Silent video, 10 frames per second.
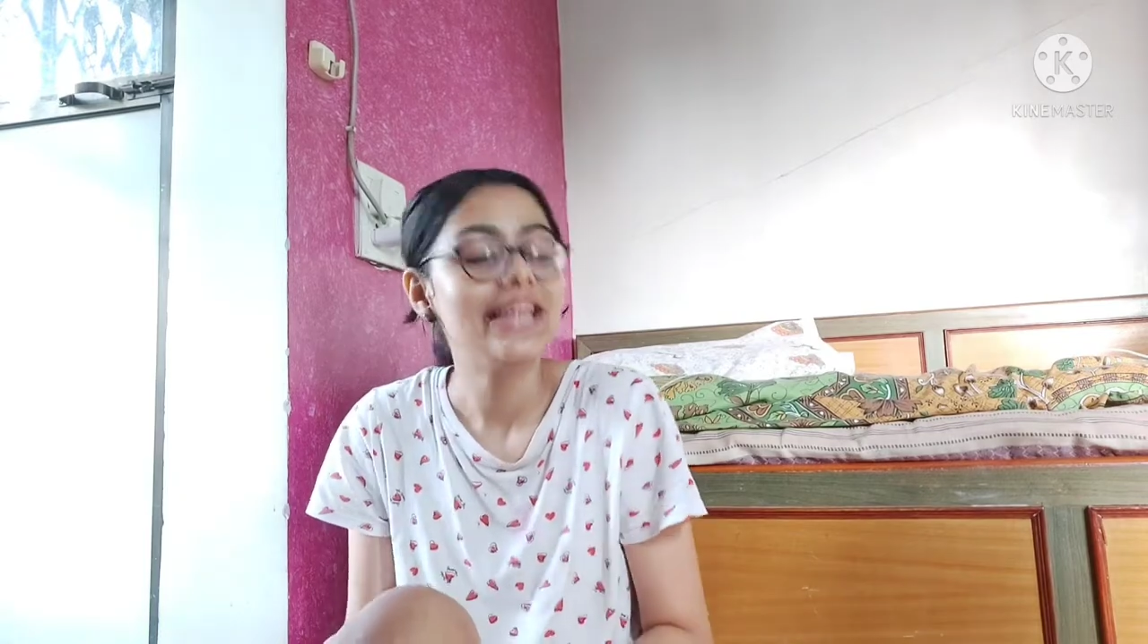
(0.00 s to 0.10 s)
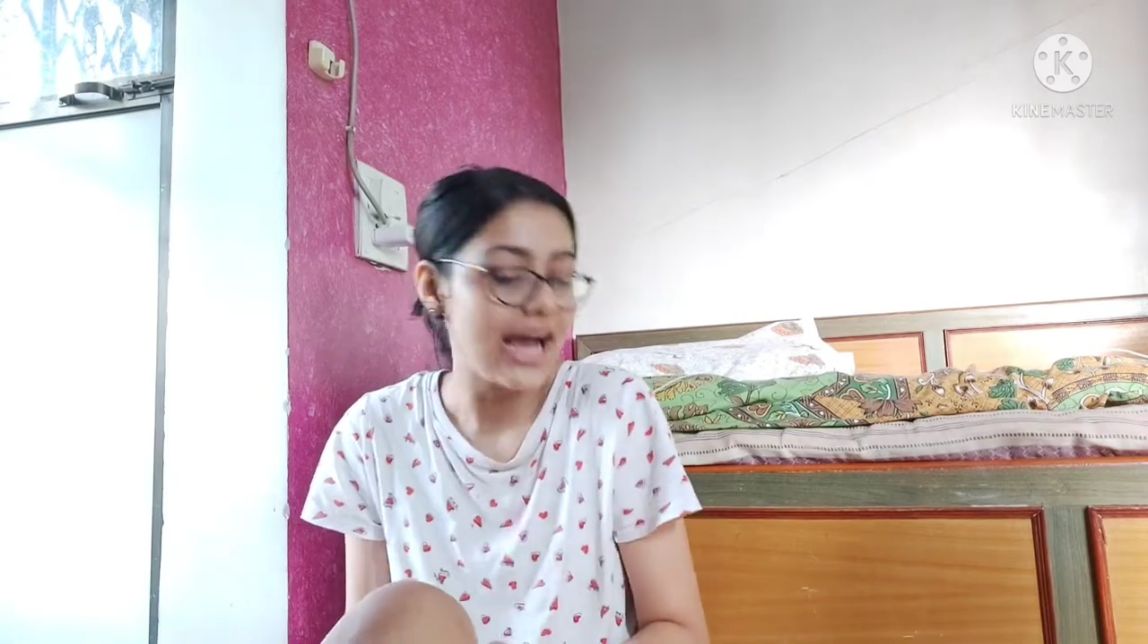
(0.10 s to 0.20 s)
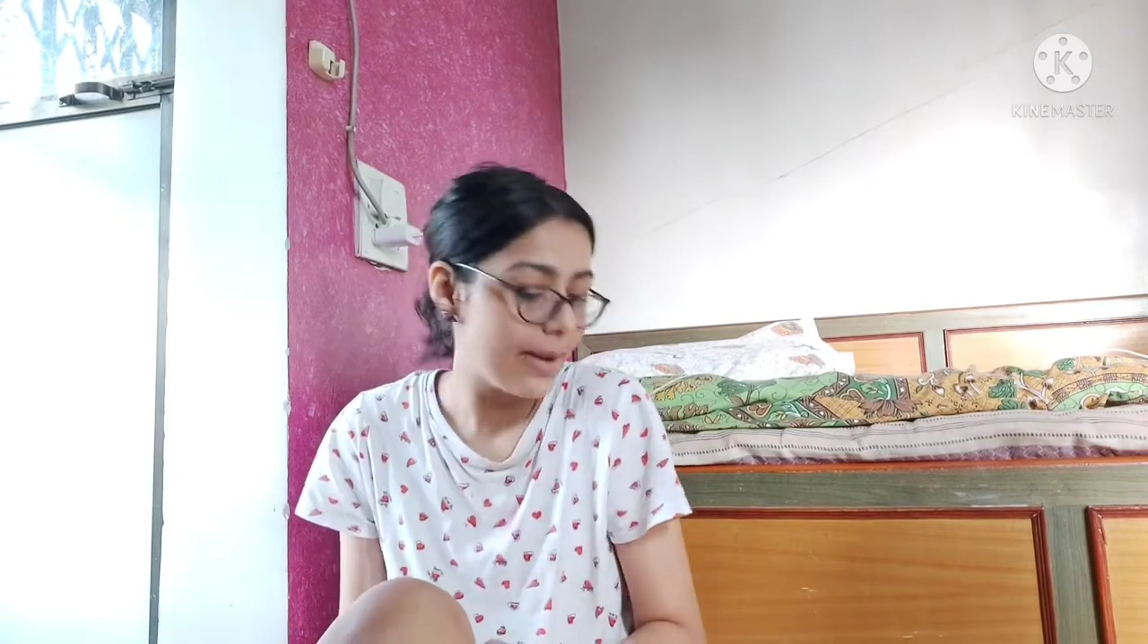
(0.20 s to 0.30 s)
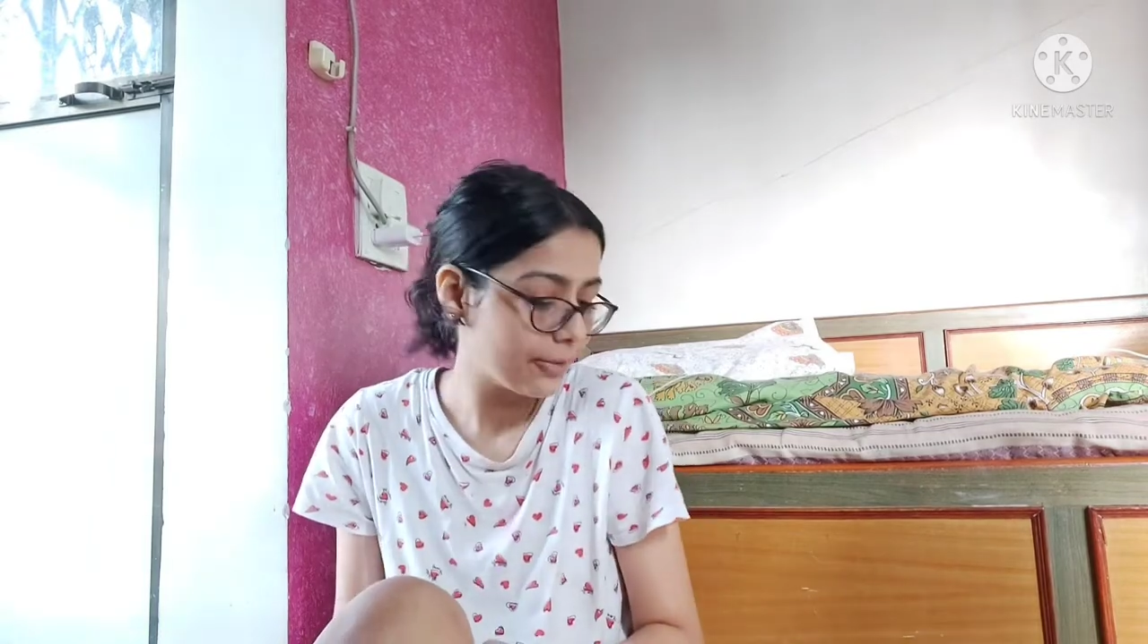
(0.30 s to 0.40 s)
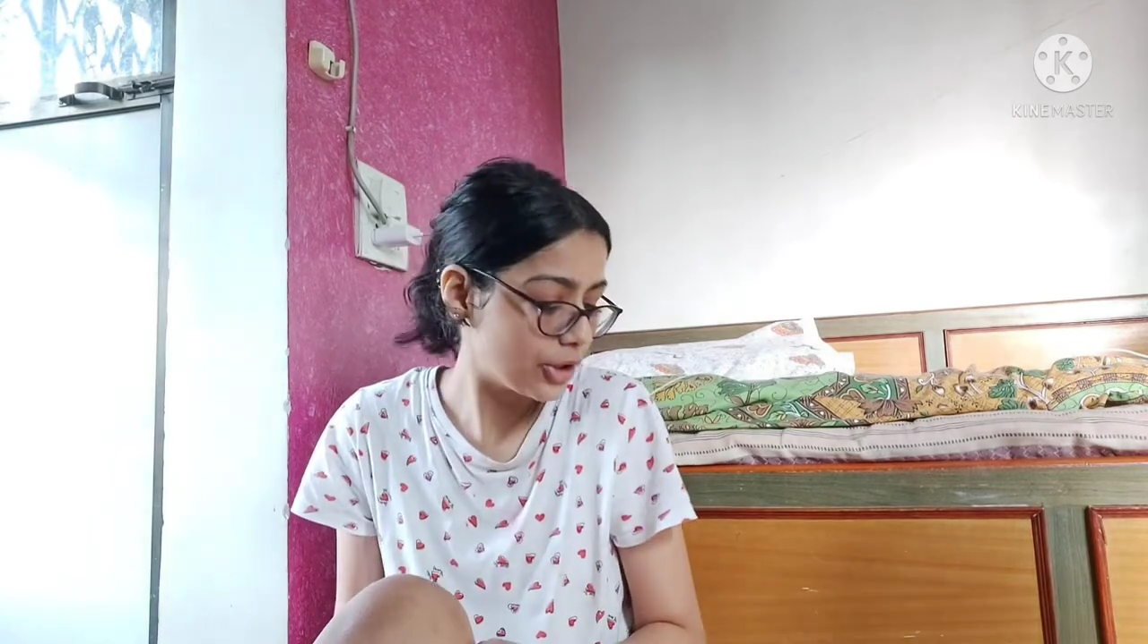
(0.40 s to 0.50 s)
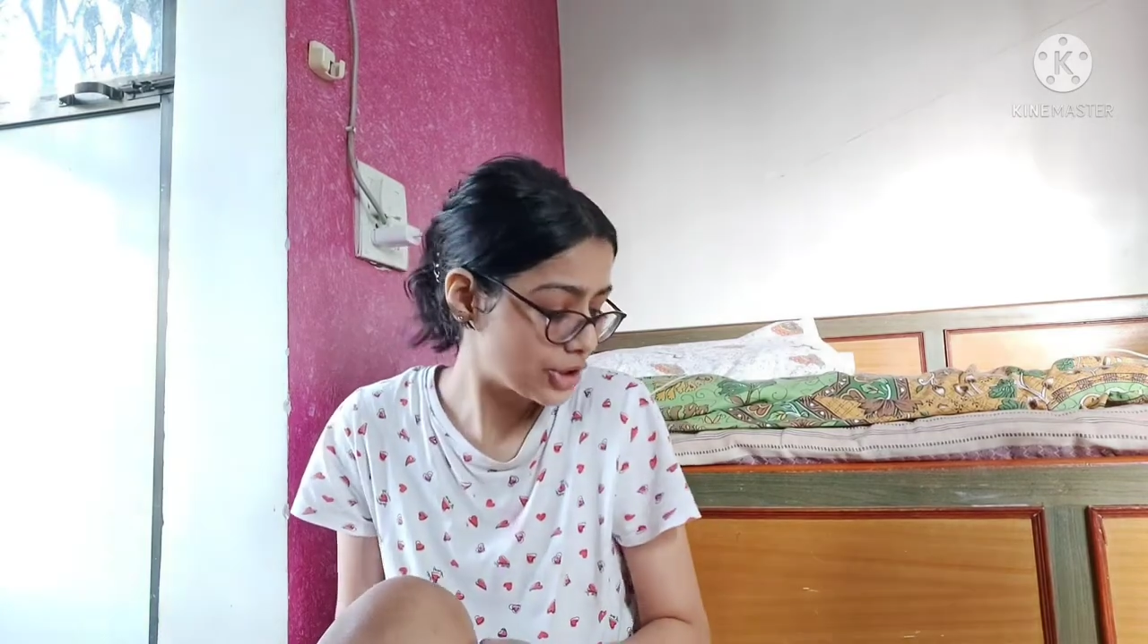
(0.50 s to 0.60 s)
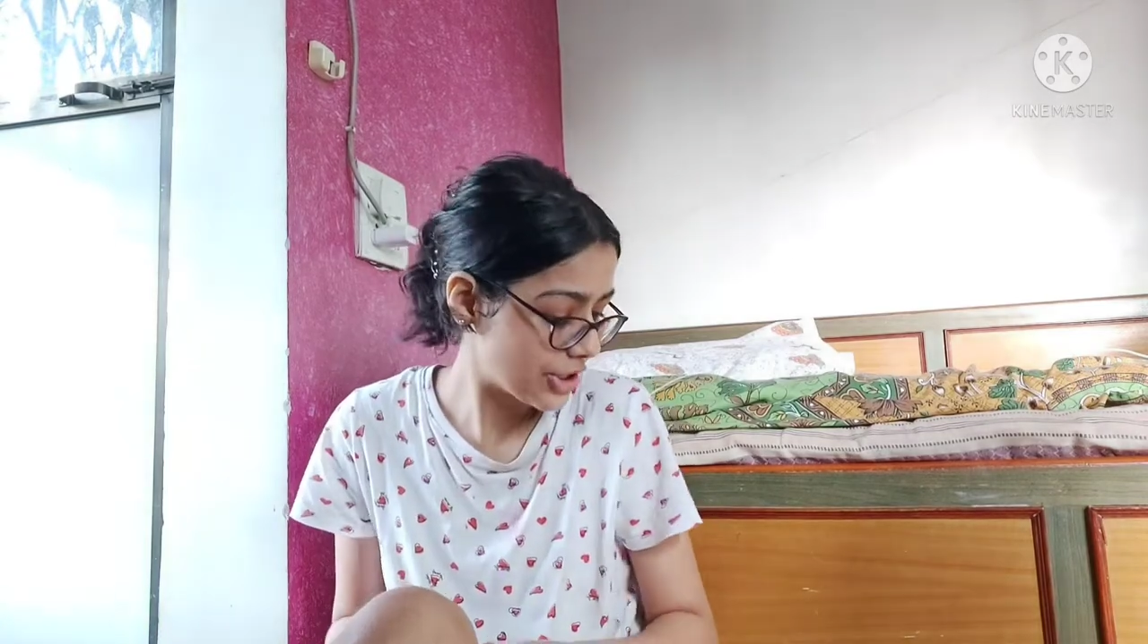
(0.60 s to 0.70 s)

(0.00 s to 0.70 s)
yeah, I'm gonna